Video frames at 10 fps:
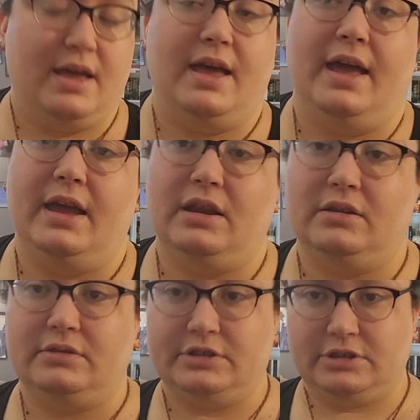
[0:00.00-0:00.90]

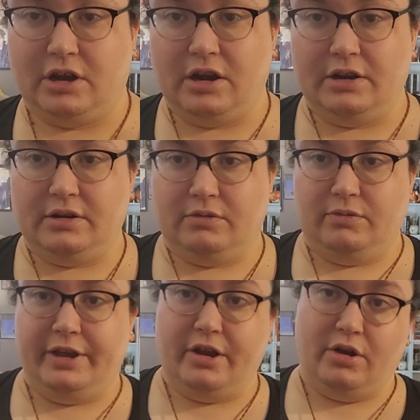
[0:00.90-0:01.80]
And start
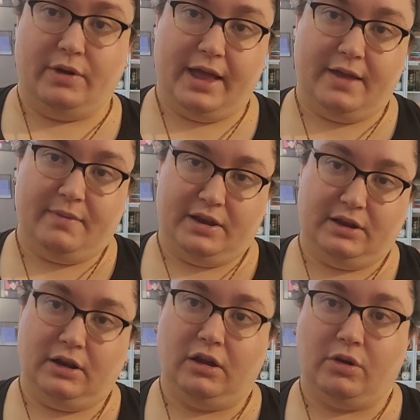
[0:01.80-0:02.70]
We Are Okay by
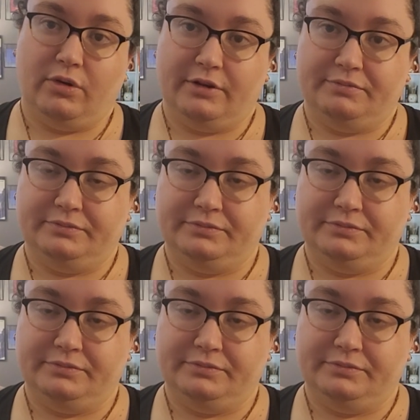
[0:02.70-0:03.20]
Nina LaCour.